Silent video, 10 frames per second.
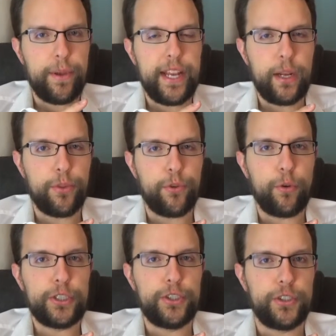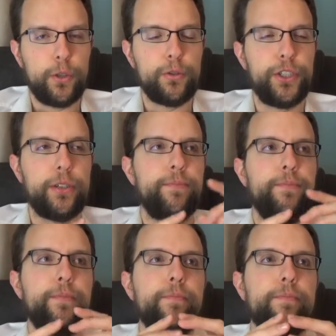beginning with the Russian soldier,
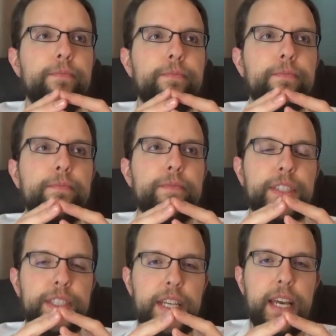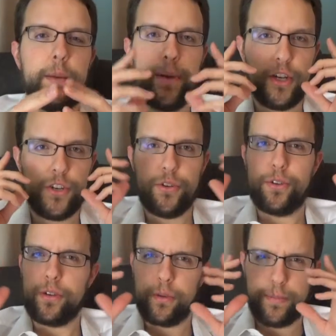saying,
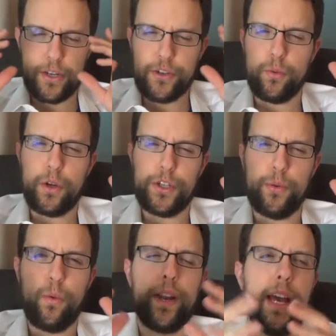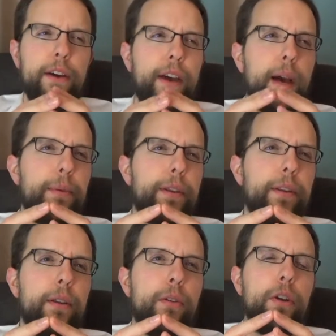picture what you want to have happen,
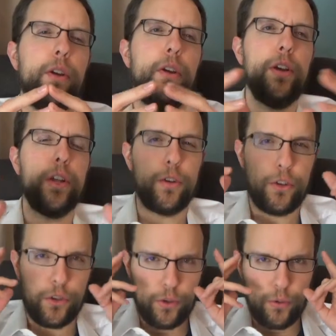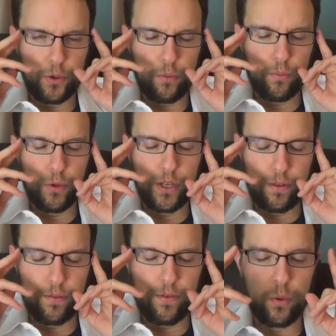and you need
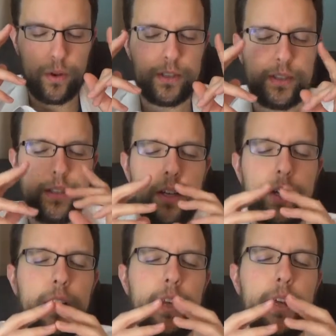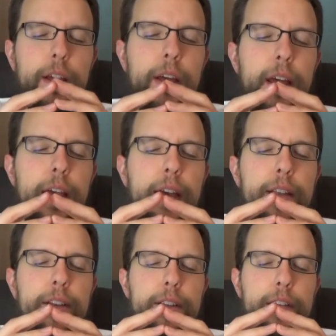to focus.
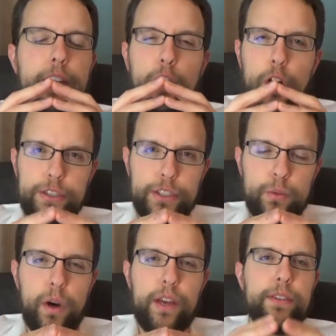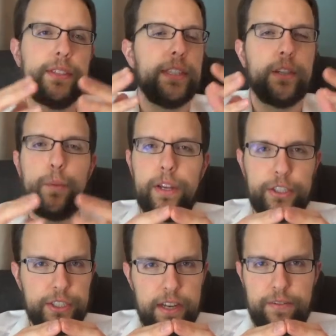And he calls his wife and says, can we
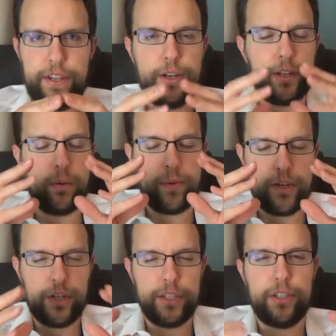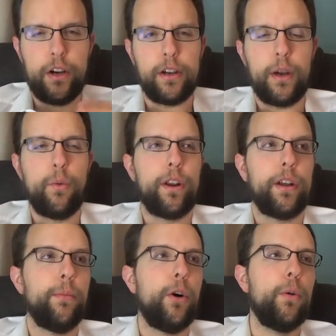just have dinner? Can we just talk? I want
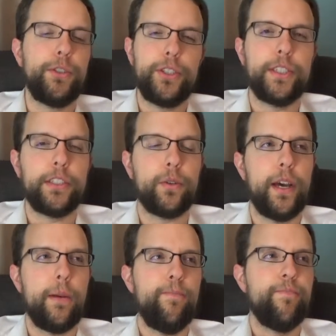to come home. And she says, okay.